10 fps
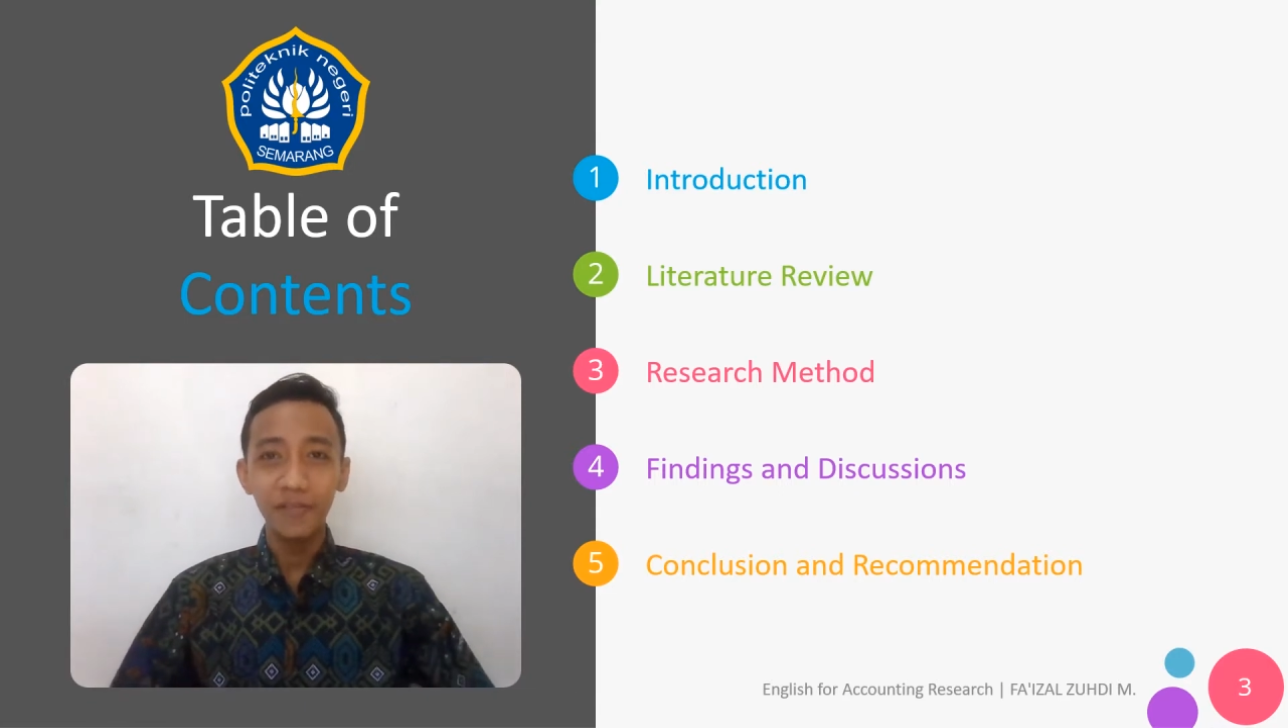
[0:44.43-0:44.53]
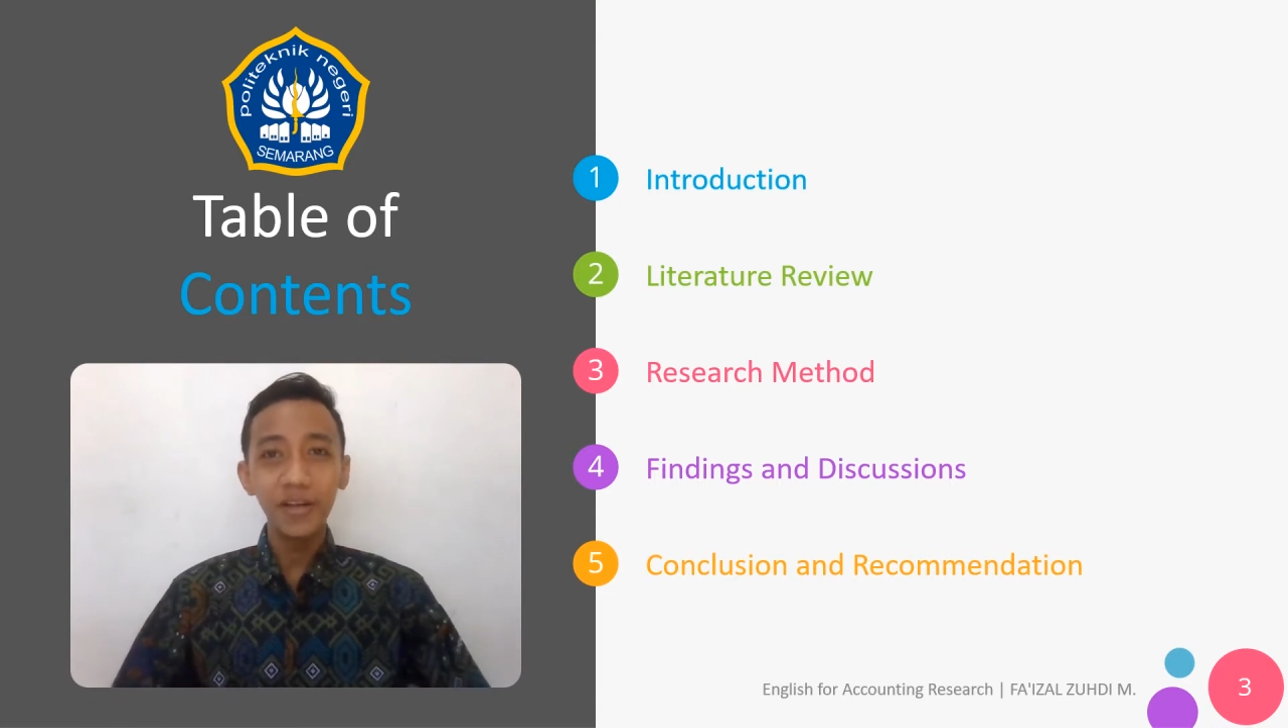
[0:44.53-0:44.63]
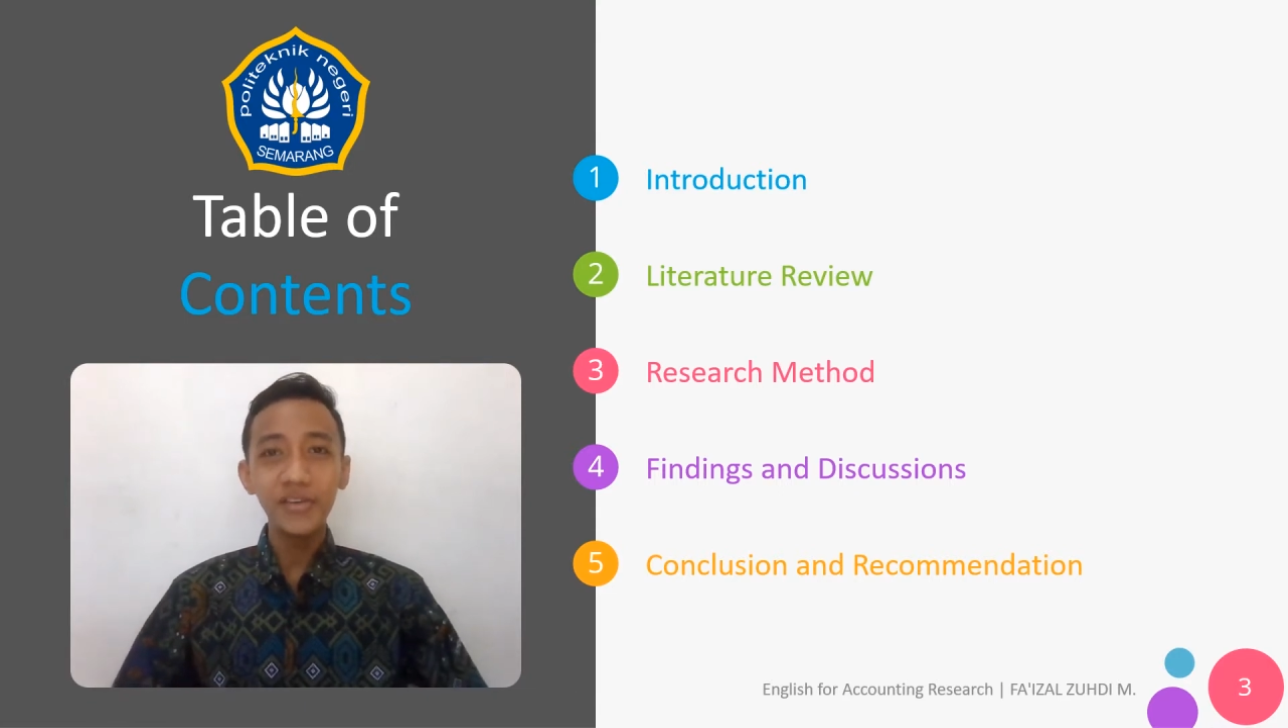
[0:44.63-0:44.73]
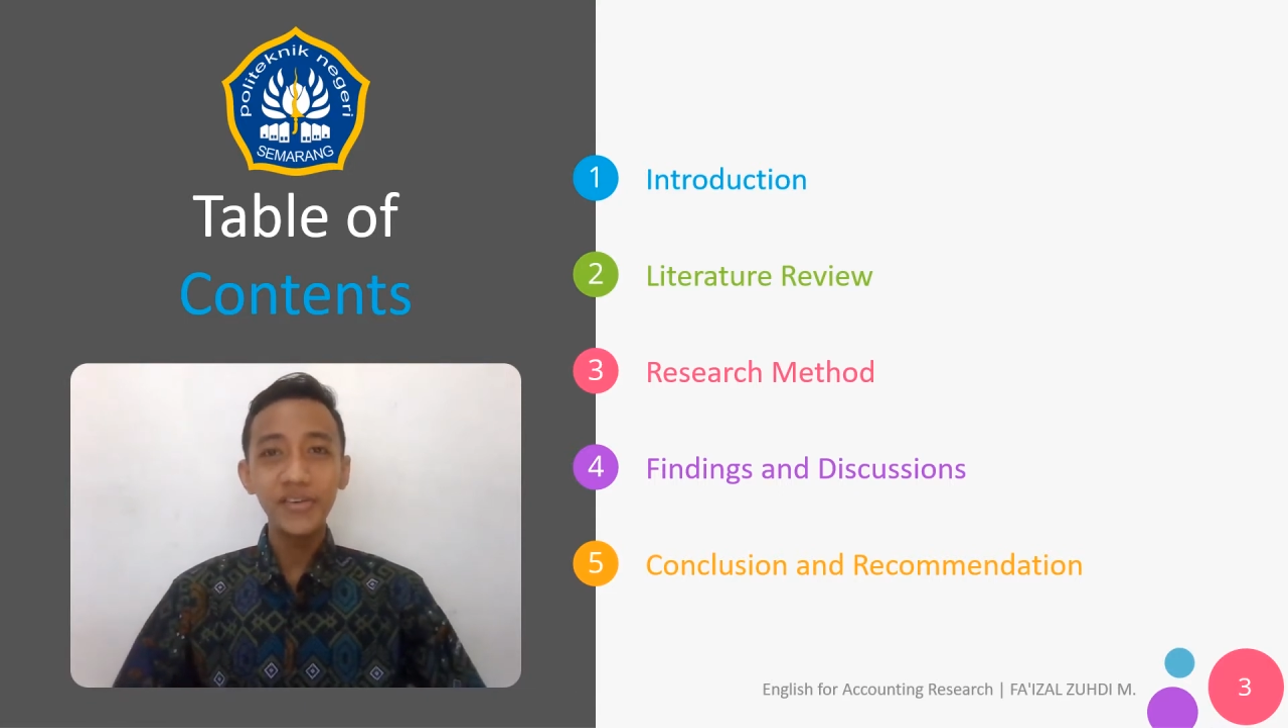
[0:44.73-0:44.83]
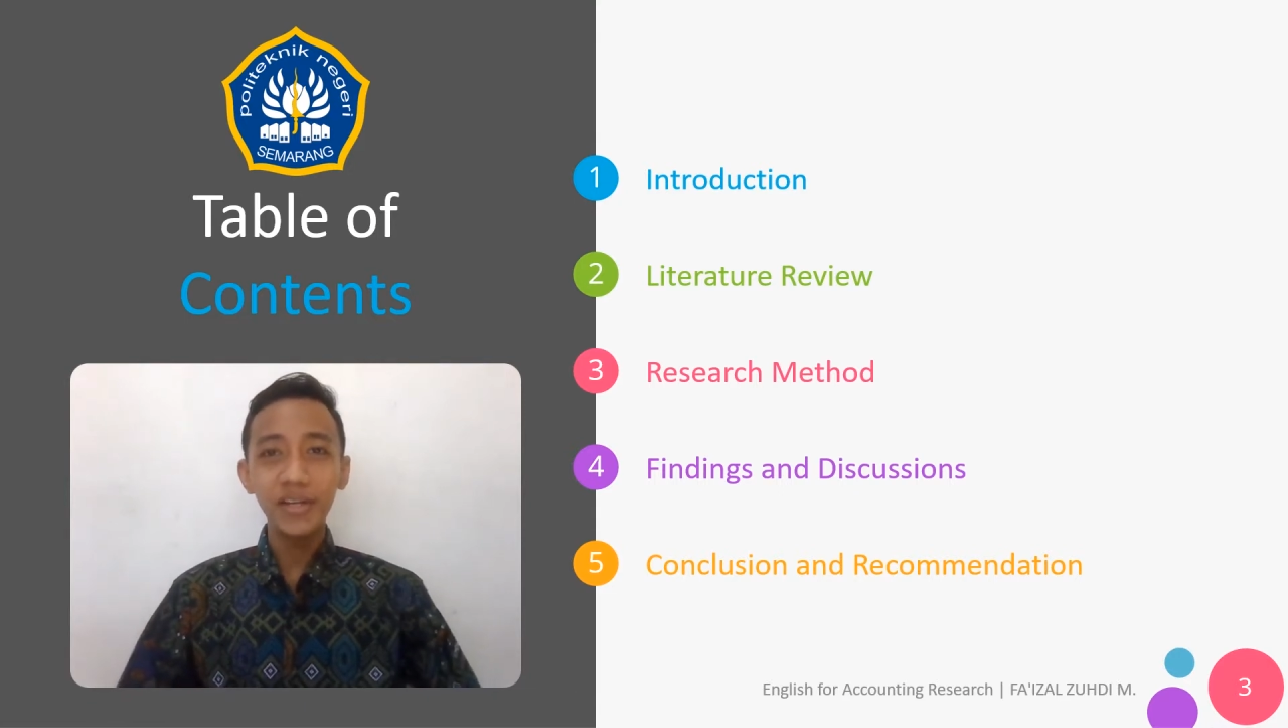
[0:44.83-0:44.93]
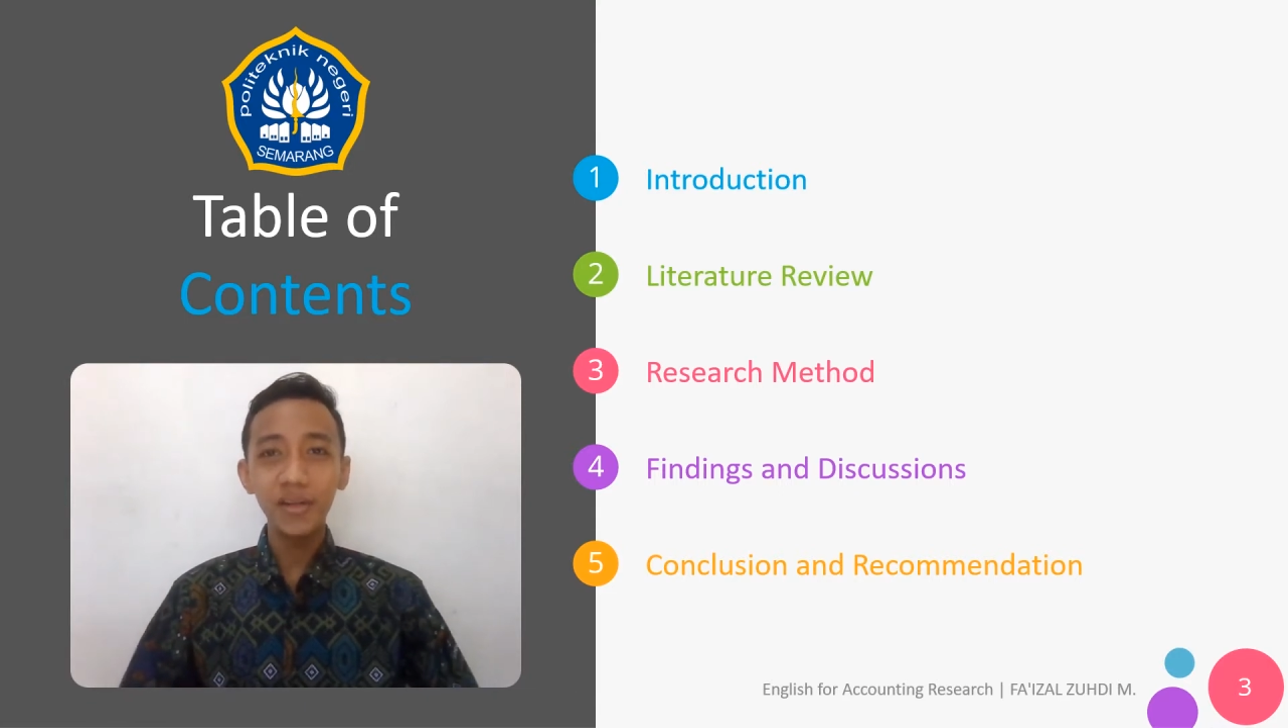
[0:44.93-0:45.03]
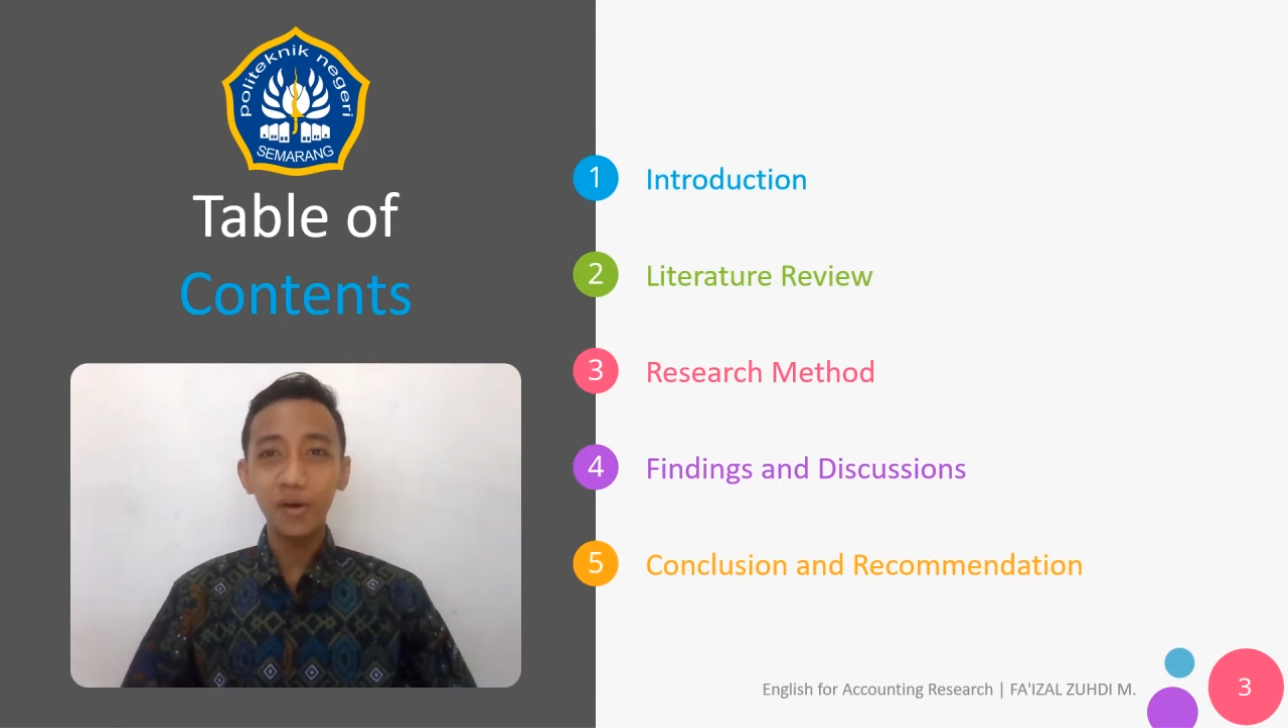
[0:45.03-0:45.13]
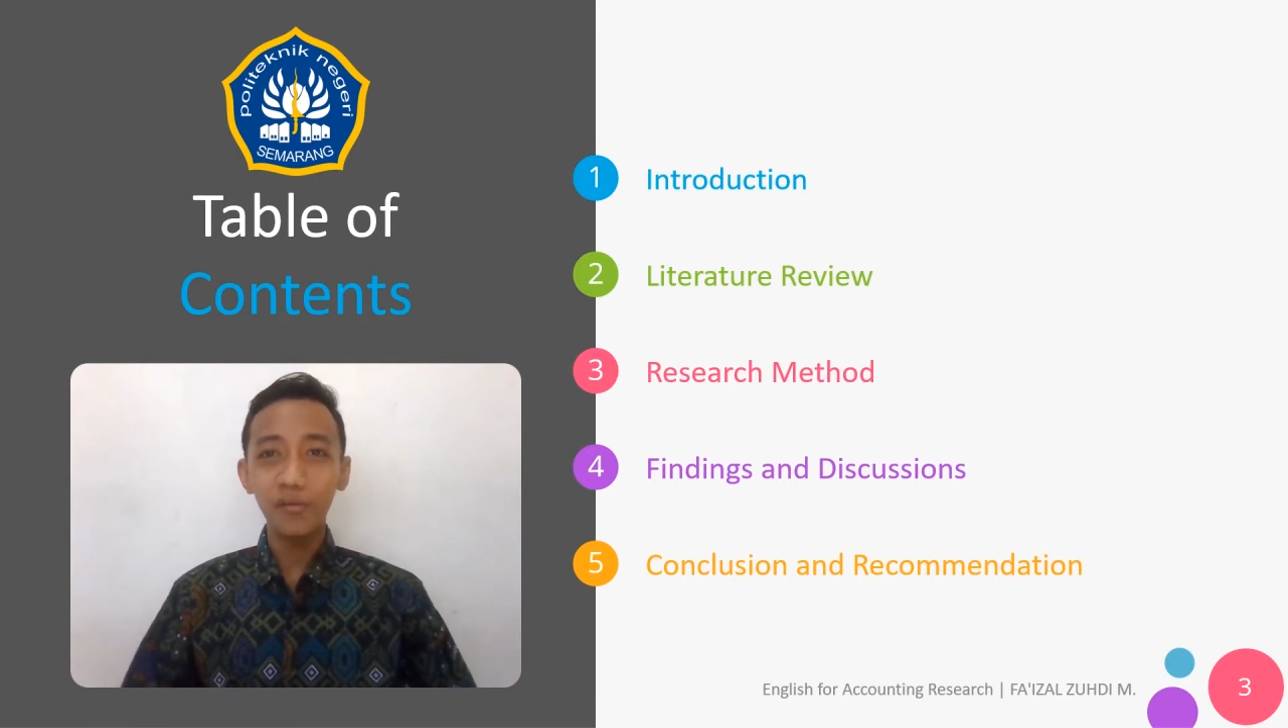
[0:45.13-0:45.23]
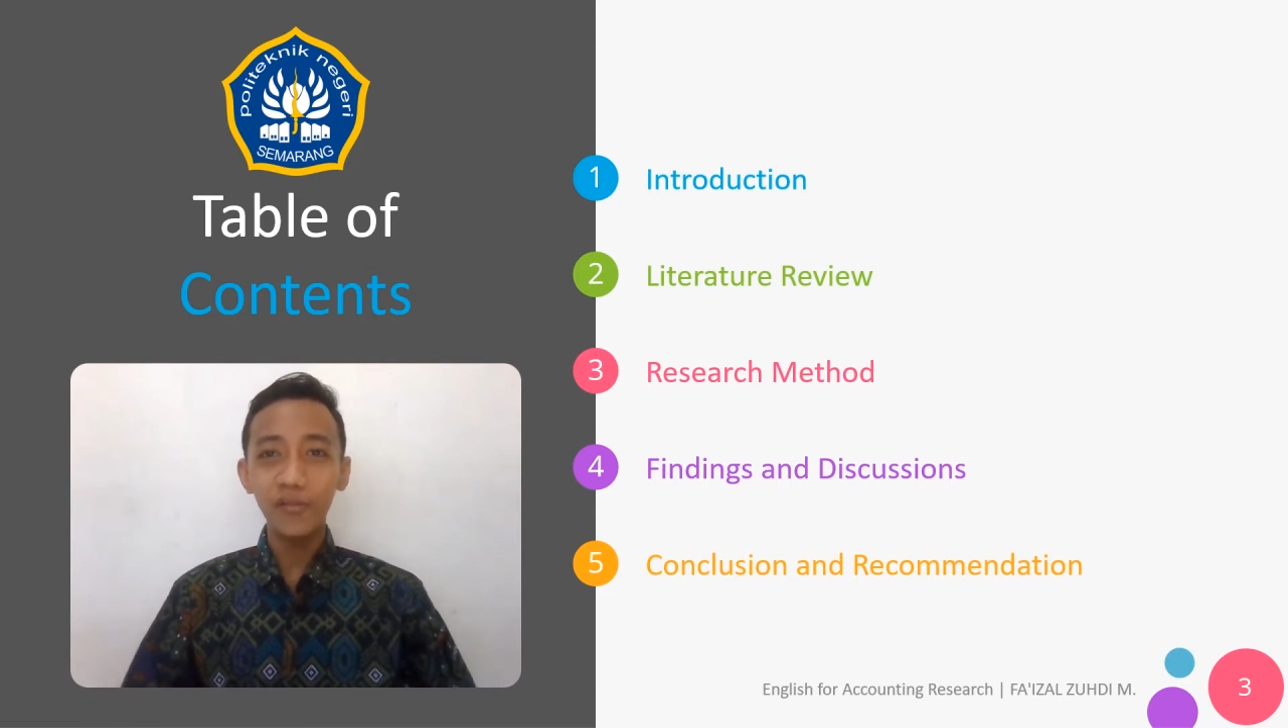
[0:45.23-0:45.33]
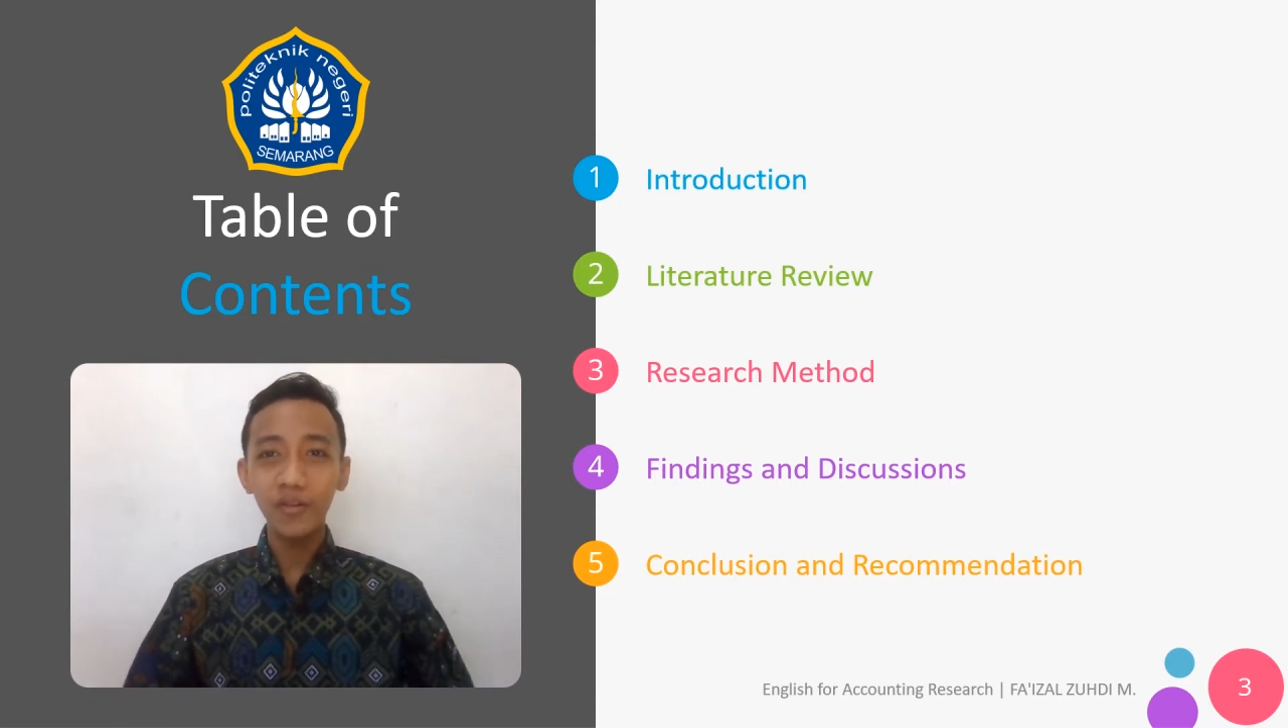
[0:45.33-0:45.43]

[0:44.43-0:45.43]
evaluation of